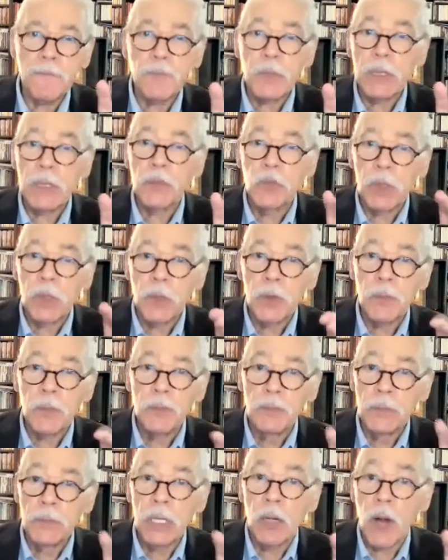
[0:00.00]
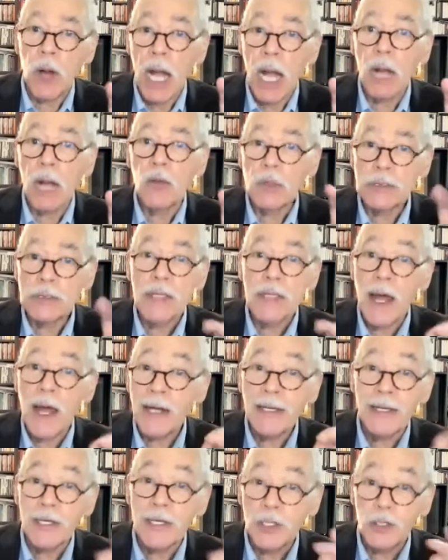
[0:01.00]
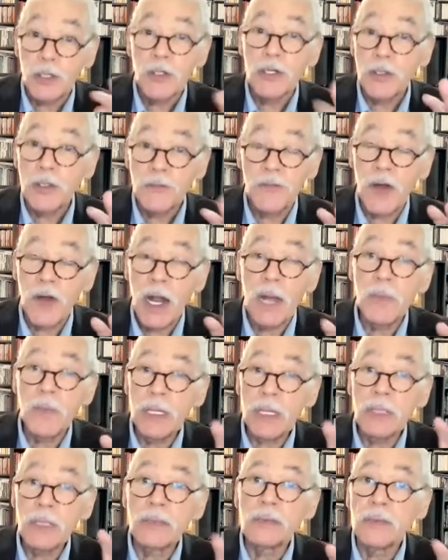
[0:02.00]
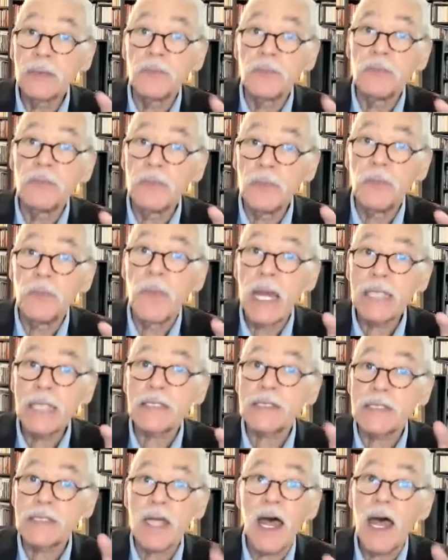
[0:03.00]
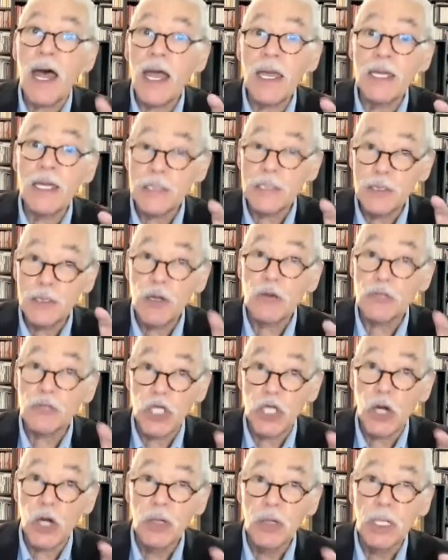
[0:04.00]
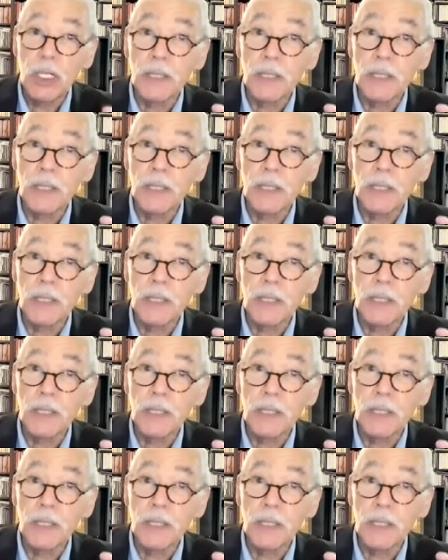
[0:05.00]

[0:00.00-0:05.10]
But we were, you know, I was not in a good environment. And the Bed-Stuy is no joke.